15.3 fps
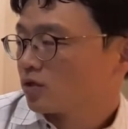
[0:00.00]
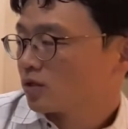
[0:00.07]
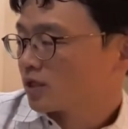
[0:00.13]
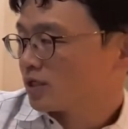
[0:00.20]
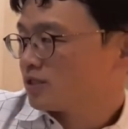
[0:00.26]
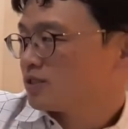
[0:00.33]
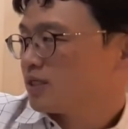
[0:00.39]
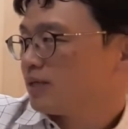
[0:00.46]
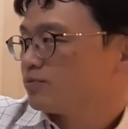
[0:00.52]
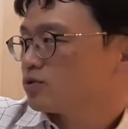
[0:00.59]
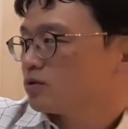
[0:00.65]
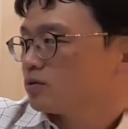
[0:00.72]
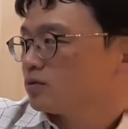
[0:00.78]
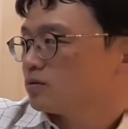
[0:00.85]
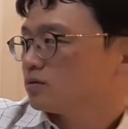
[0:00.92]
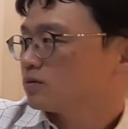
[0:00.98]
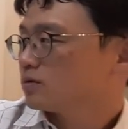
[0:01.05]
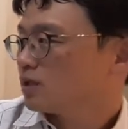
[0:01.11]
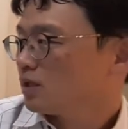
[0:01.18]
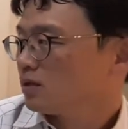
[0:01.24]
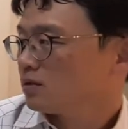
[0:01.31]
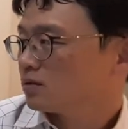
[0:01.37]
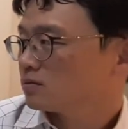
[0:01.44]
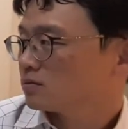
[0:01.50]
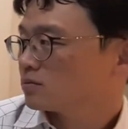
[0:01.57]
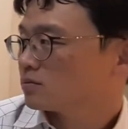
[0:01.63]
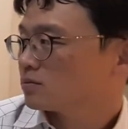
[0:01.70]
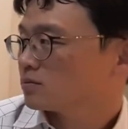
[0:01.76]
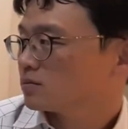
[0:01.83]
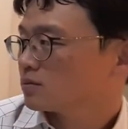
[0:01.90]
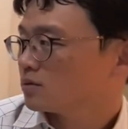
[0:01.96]
conceptual, okay?
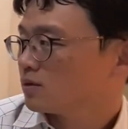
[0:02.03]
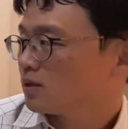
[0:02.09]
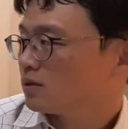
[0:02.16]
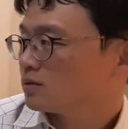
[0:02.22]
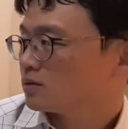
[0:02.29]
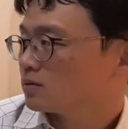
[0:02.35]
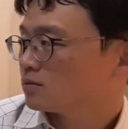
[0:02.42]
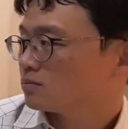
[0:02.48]
All right?